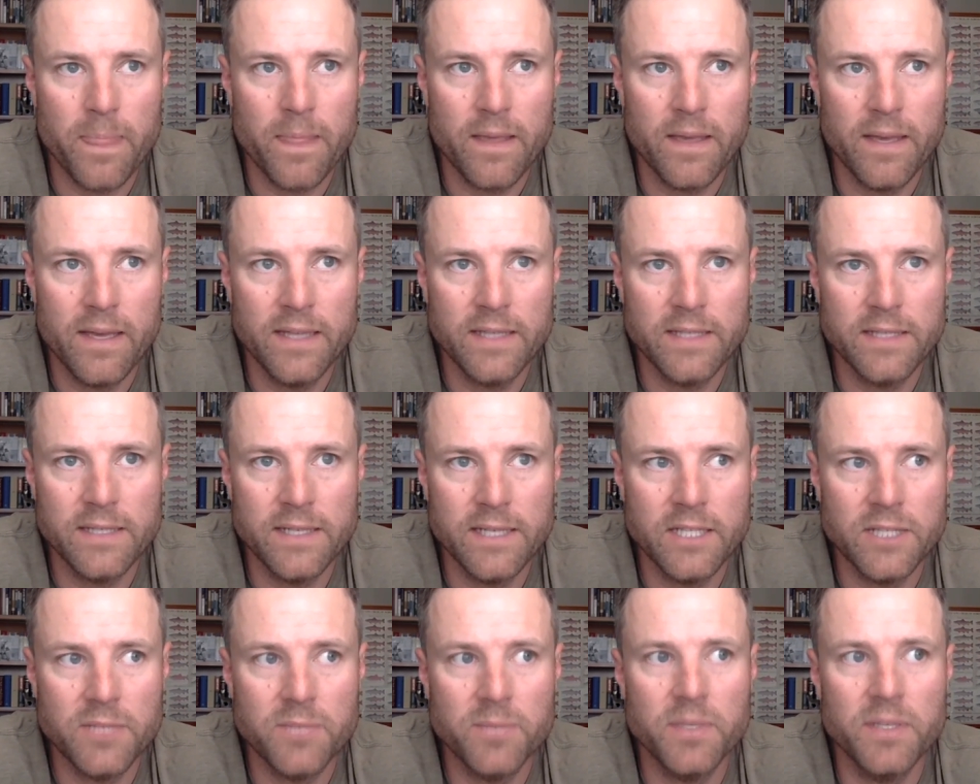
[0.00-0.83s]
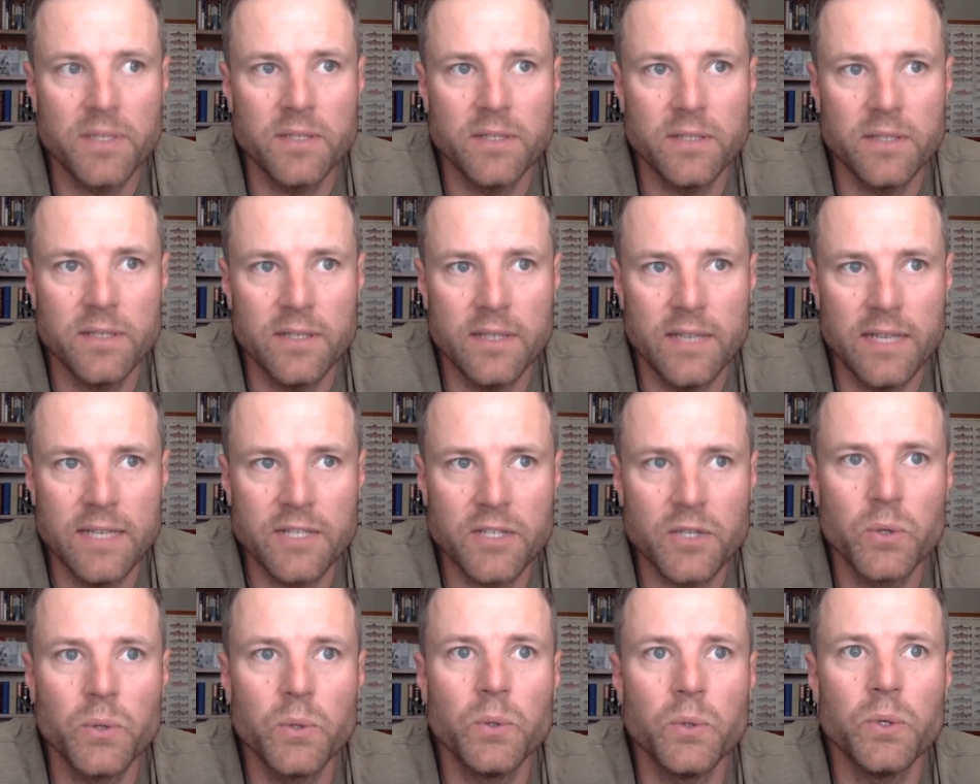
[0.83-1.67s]
it's
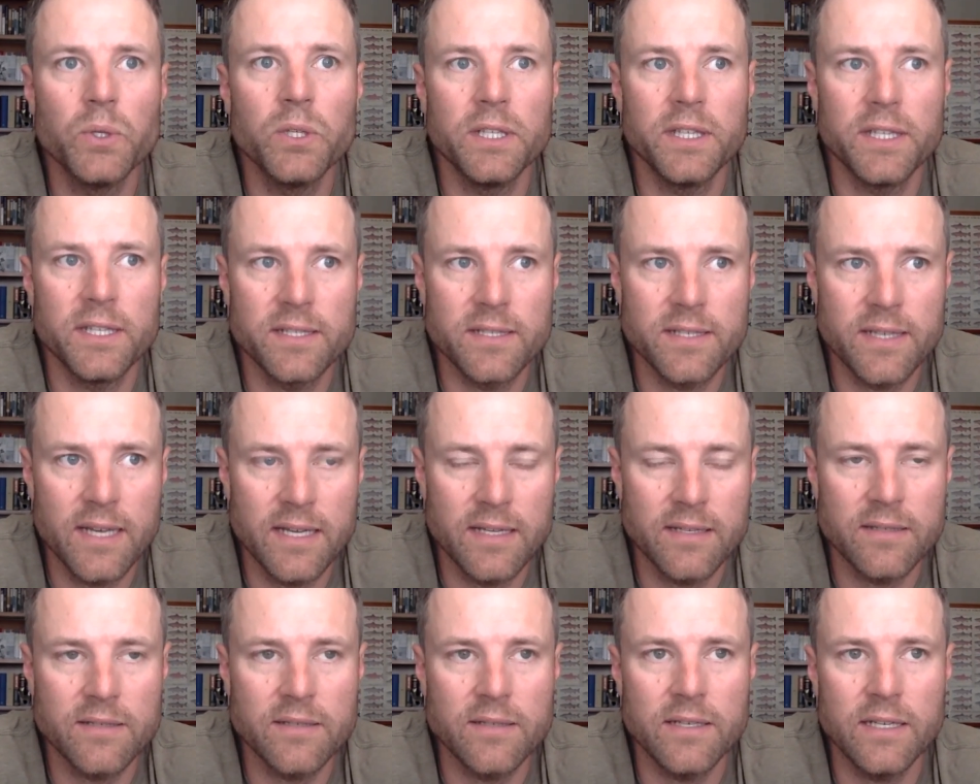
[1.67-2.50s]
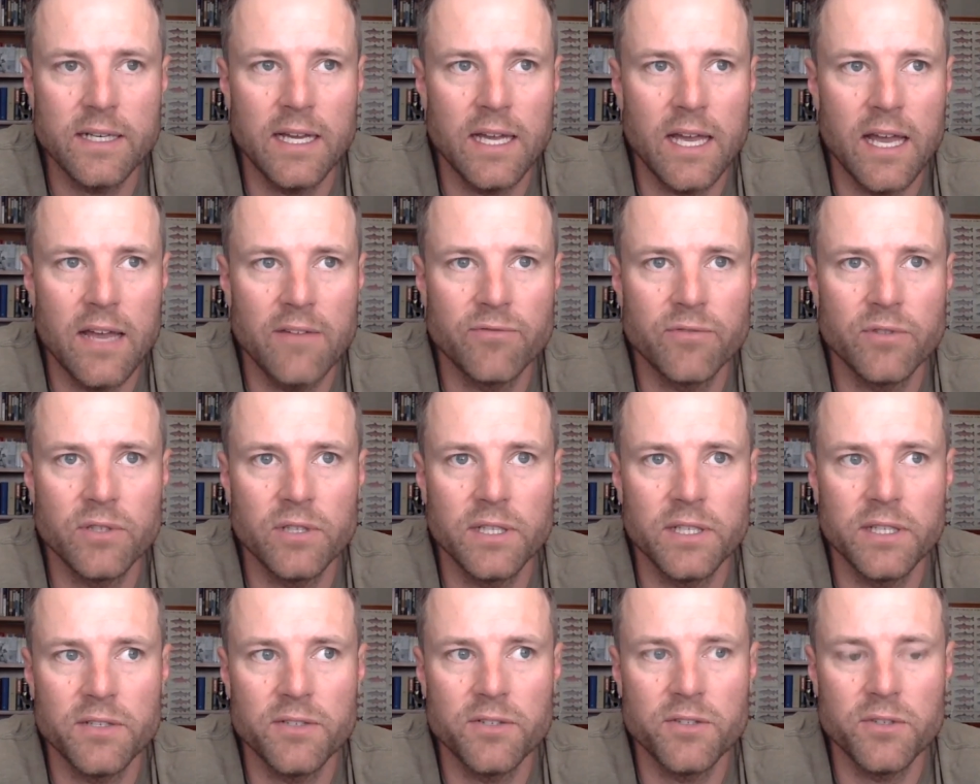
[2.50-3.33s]
cool in the sense, and I've
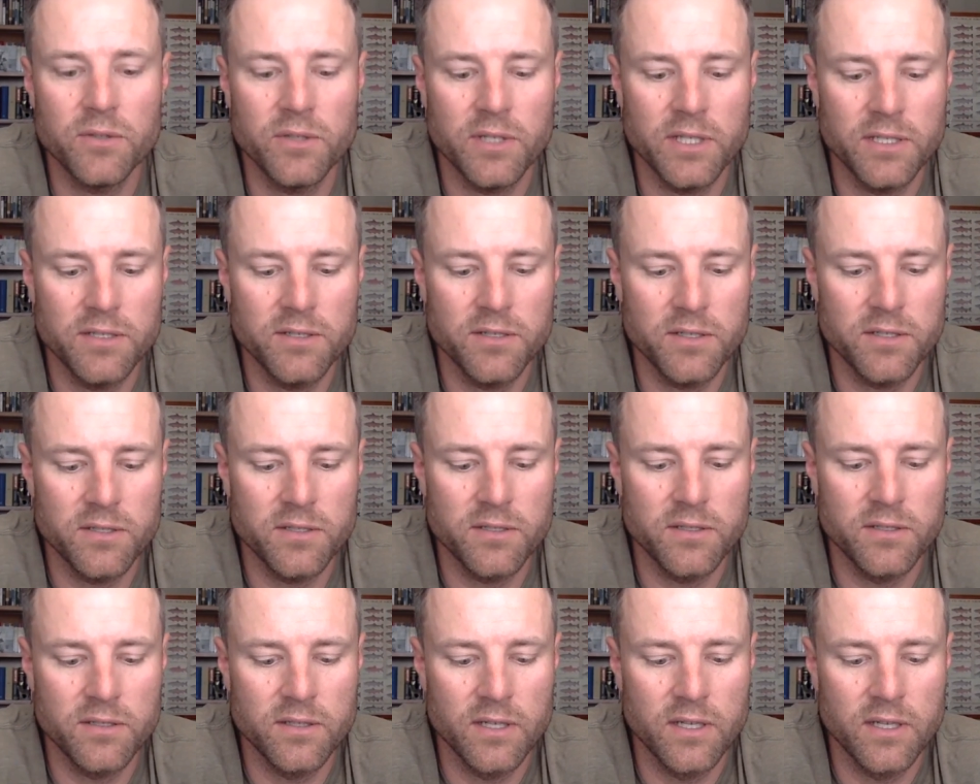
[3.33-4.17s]
really enjoyed just,